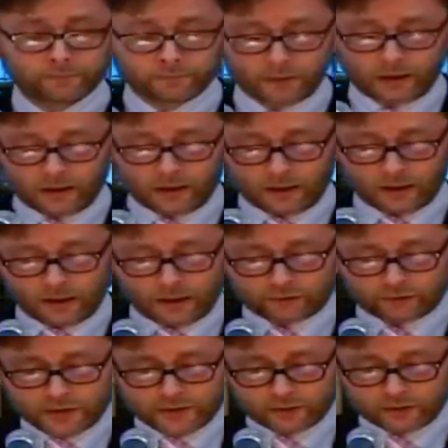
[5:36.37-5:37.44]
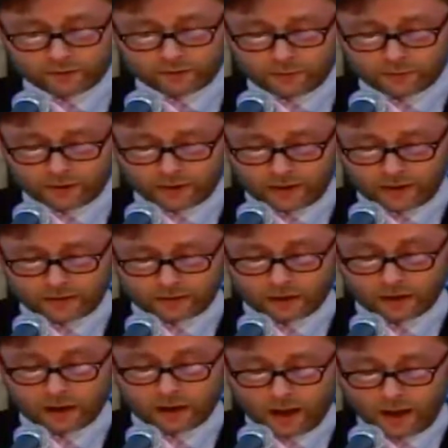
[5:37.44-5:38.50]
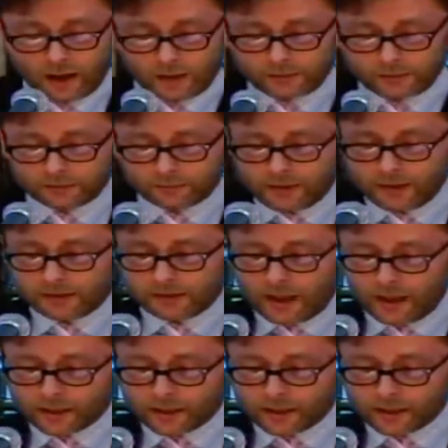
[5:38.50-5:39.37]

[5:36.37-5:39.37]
They are preserved in the Jesuit archives in Rome,